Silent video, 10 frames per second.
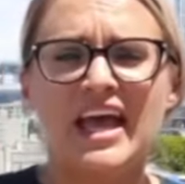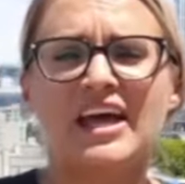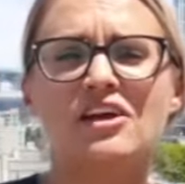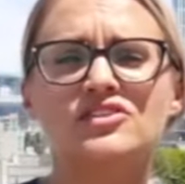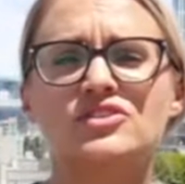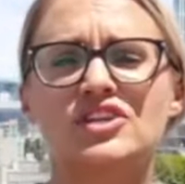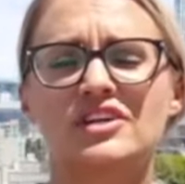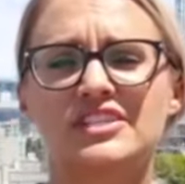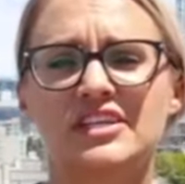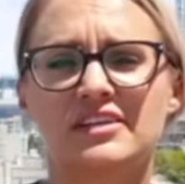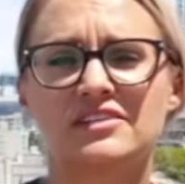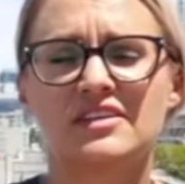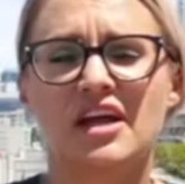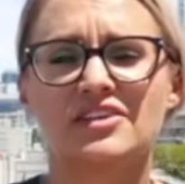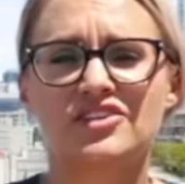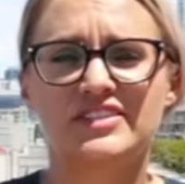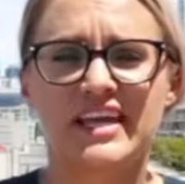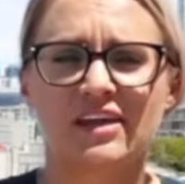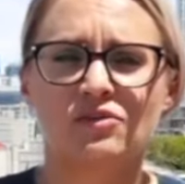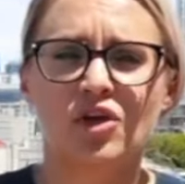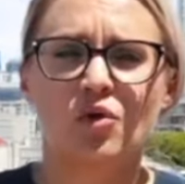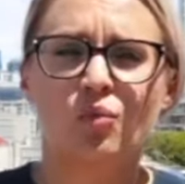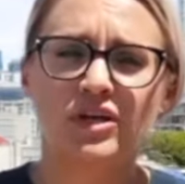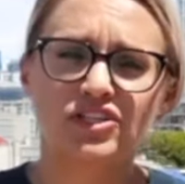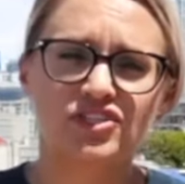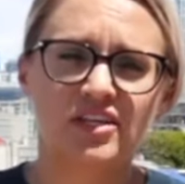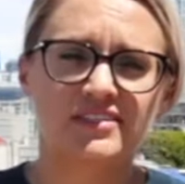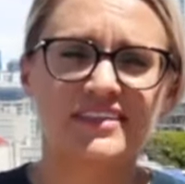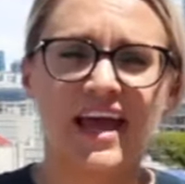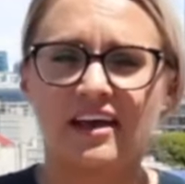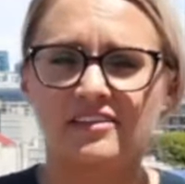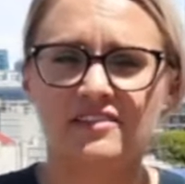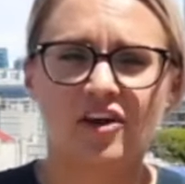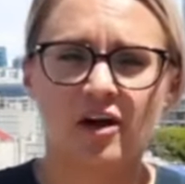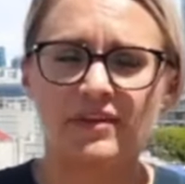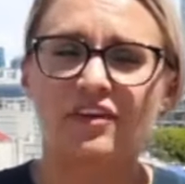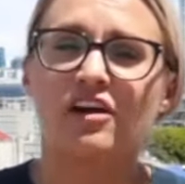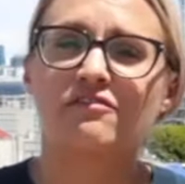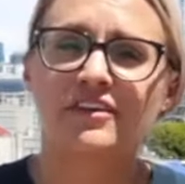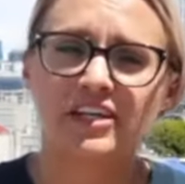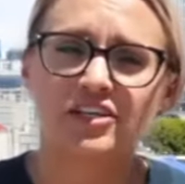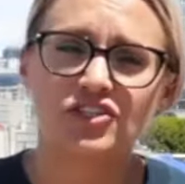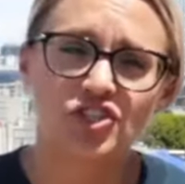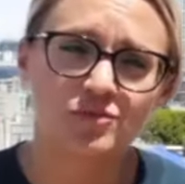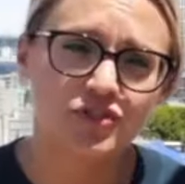and also start to understand which styles of garments aren't fitting consumers